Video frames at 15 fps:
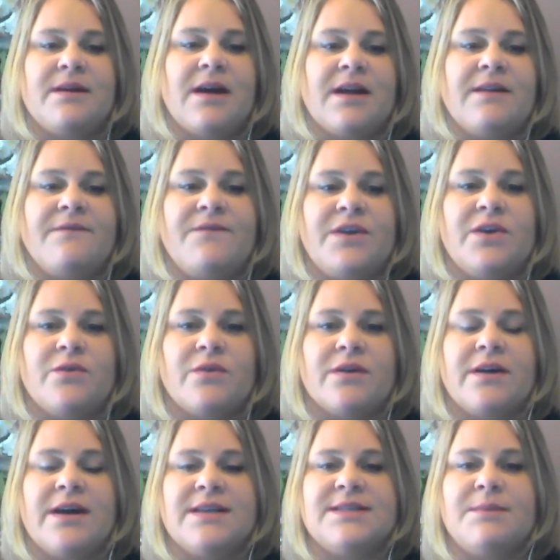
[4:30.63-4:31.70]
kind of
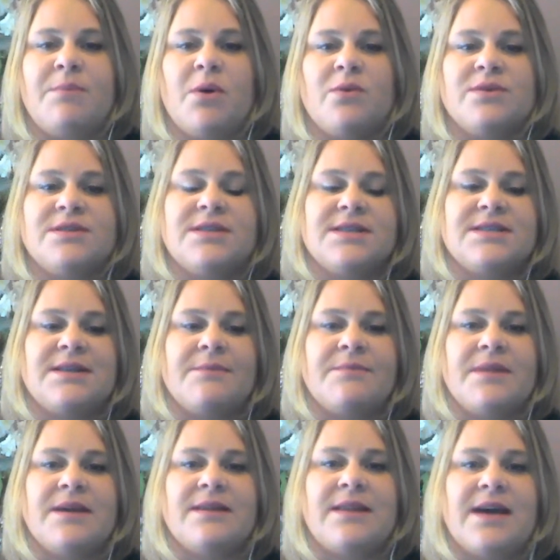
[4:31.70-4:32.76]
viewer, as opposed to
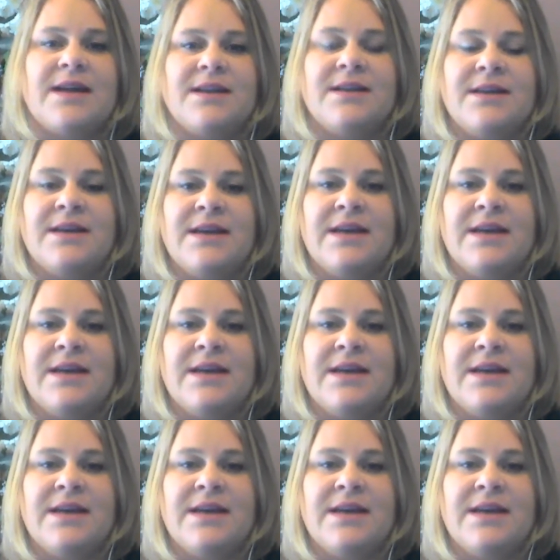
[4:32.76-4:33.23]
something that